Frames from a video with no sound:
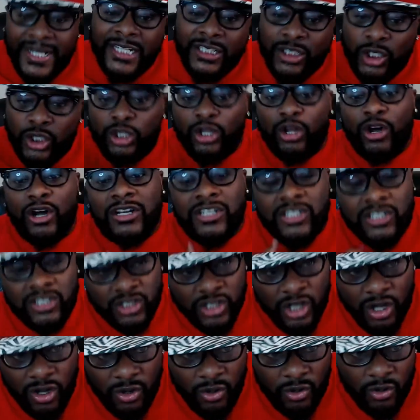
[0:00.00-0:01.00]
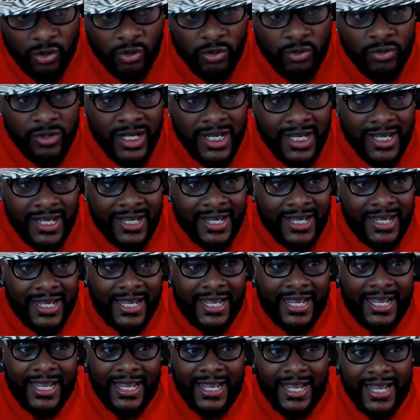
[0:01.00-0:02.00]
a lost soul,
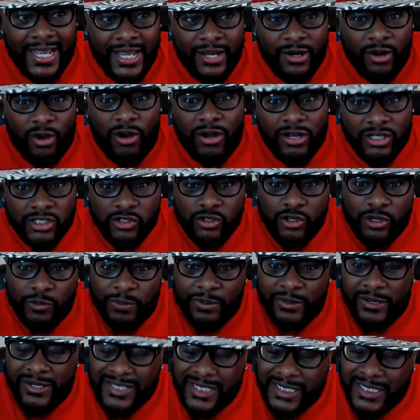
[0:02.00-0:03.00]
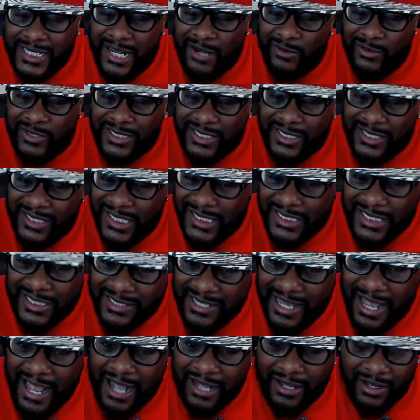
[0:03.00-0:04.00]
and also a person that was addicted to
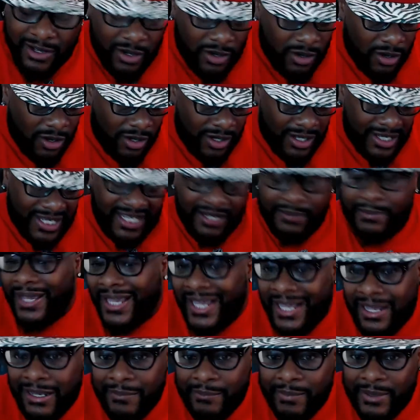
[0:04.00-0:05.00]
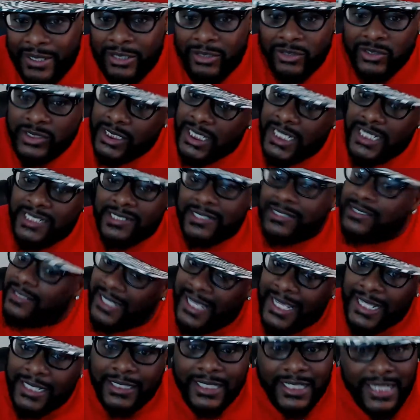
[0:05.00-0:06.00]
alcohol and pain pills, is a
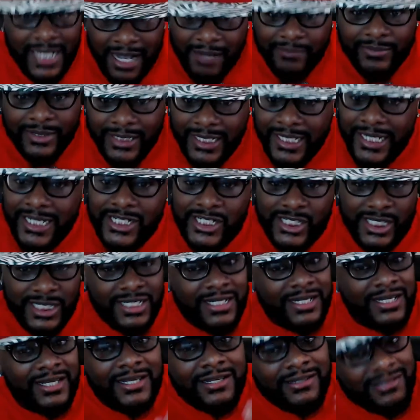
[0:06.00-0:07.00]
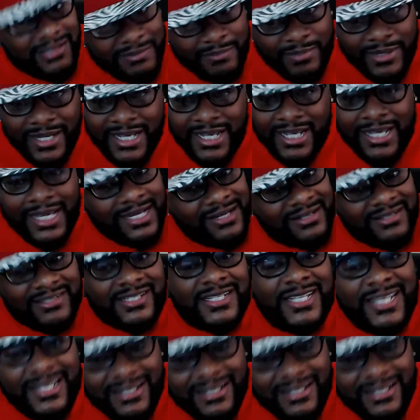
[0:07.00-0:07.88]
deadly combination to be in the Sin